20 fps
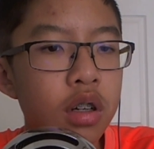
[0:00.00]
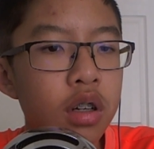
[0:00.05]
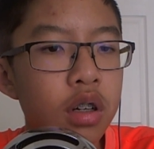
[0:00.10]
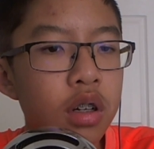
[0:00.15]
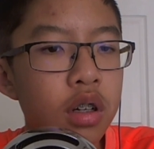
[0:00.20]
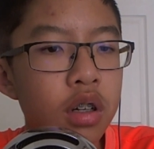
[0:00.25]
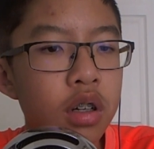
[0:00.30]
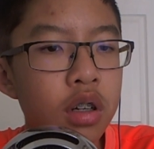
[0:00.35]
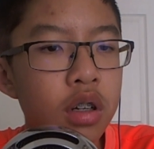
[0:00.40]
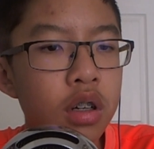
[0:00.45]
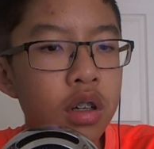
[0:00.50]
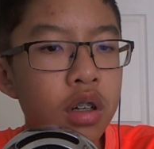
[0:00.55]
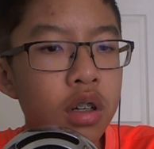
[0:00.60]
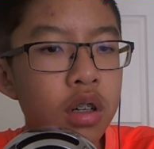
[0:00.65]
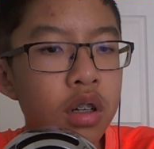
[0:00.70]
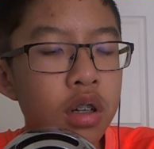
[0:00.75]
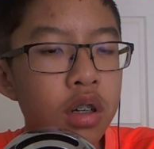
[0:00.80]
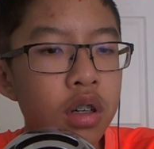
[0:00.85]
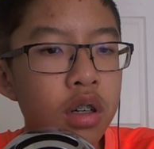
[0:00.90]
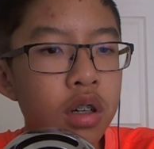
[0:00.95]

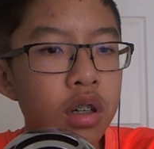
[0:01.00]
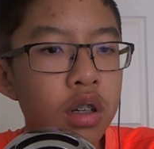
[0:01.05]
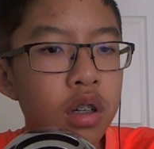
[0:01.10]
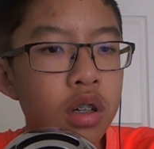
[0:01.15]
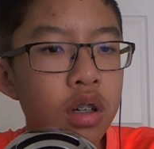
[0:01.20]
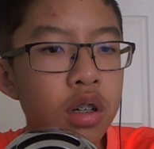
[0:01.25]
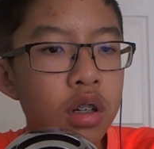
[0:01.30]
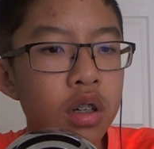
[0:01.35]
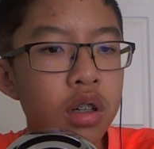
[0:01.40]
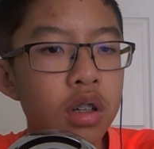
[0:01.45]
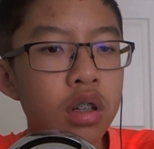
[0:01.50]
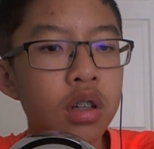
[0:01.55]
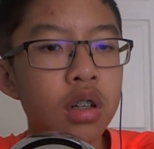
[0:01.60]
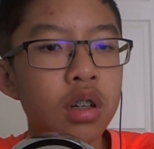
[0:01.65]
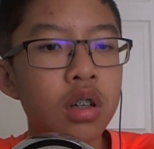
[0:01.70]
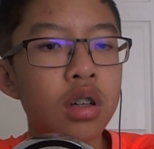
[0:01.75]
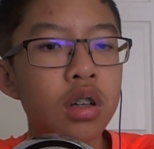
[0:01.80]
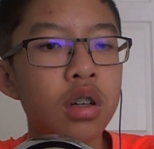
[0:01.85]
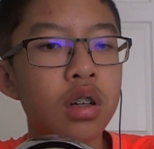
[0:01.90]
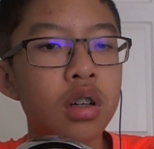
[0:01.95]

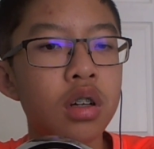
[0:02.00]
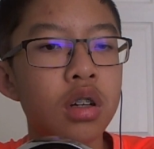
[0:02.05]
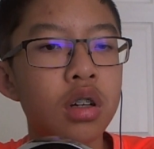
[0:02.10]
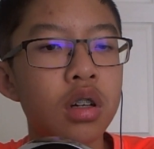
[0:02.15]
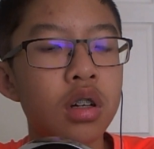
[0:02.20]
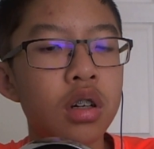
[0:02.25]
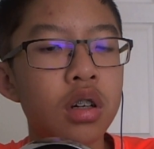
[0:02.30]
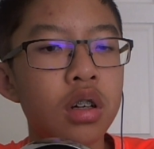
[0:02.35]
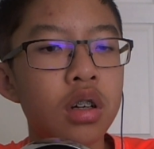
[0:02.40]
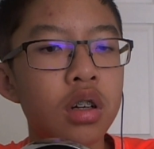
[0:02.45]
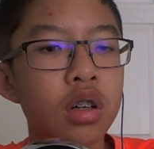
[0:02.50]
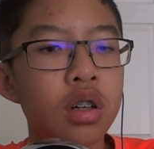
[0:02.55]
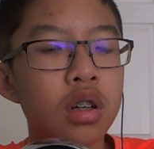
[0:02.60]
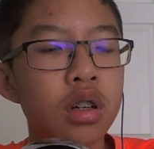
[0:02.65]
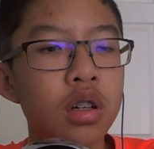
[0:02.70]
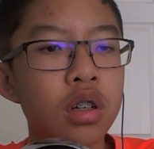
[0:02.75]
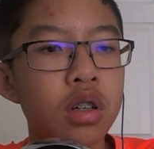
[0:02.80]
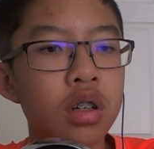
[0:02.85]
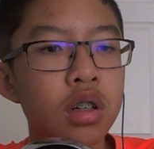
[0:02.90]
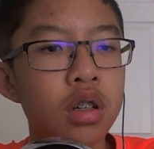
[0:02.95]

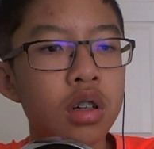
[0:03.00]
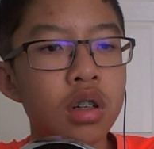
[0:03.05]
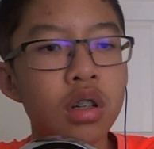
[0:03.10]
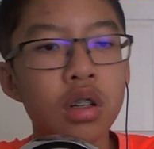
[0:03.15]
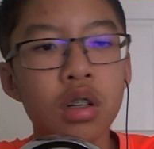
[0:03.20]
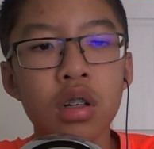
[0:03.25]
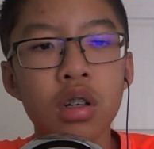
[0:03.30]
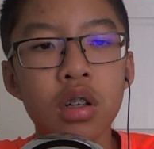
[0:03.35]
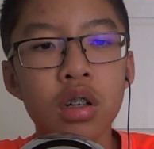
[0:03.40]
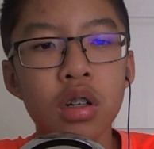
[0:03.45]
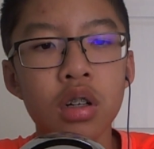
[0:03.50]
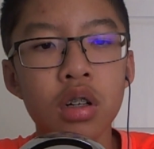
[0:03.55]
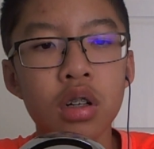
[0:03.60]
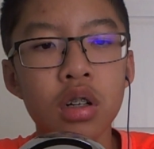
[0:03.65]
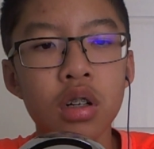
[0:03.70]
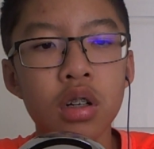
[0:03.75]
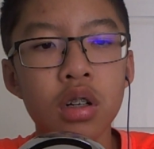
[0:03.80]
(silence)